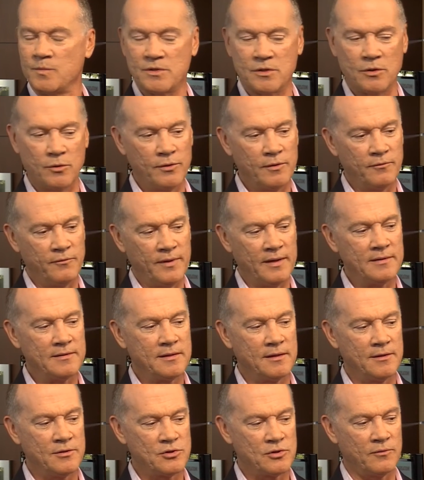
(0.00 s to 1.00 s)
So the
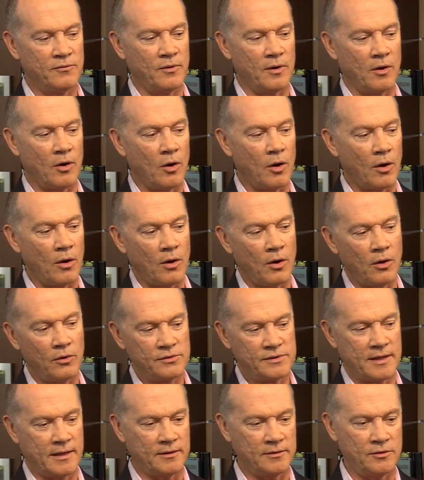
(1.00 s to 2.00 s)
vintage of all
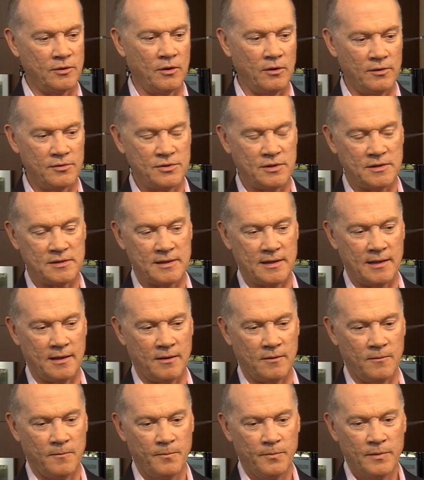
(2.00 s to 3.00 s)
technologies
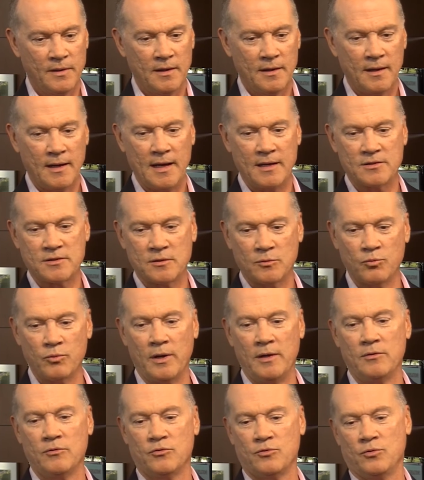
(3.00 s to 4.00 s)
now has to
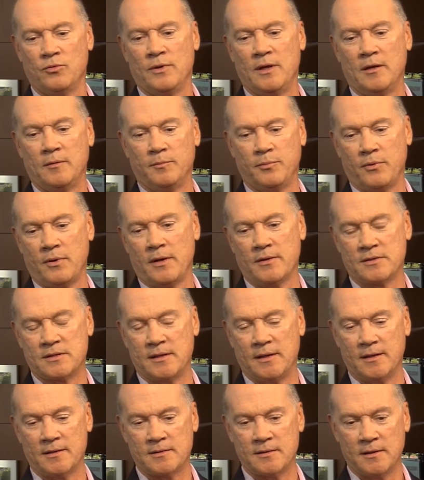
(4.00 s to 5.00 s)
run through that
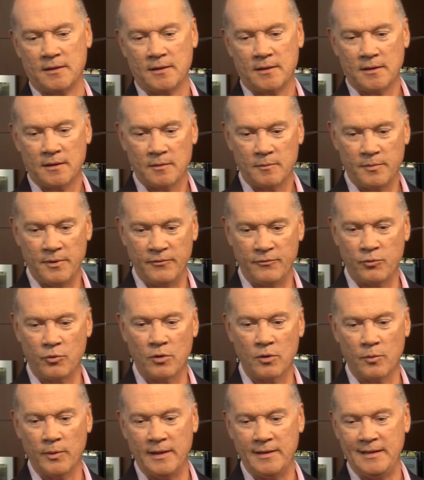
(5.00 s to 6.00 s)
process
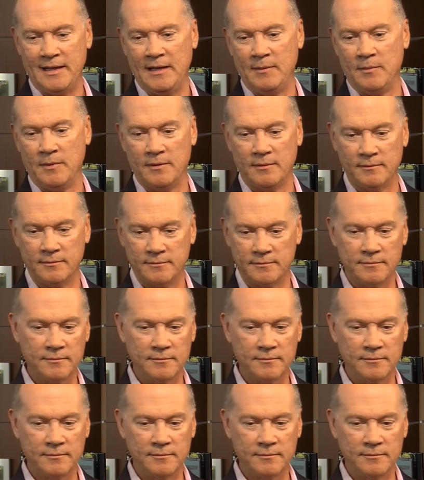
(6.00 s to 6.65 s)
before we deem it,